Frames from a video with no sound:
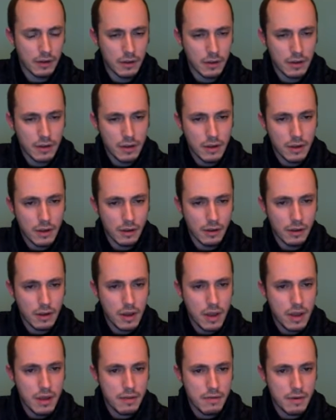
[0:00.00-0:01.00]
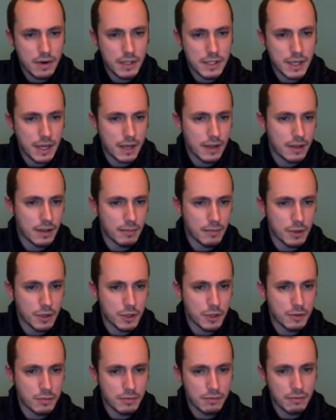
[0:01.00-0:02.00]
On e3, taking the
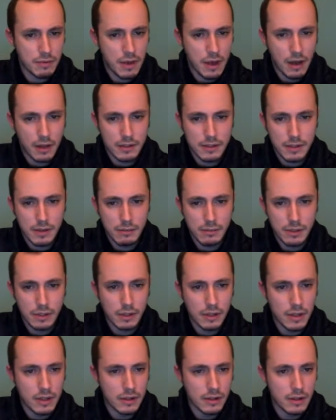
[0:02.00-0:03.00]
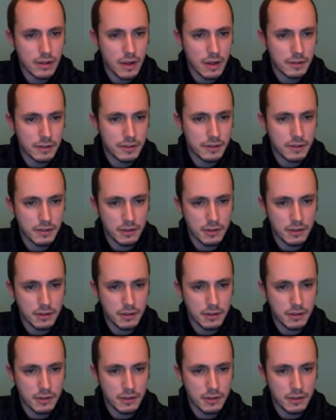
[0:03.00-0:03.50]
bishop. Yeah, it's completely lost.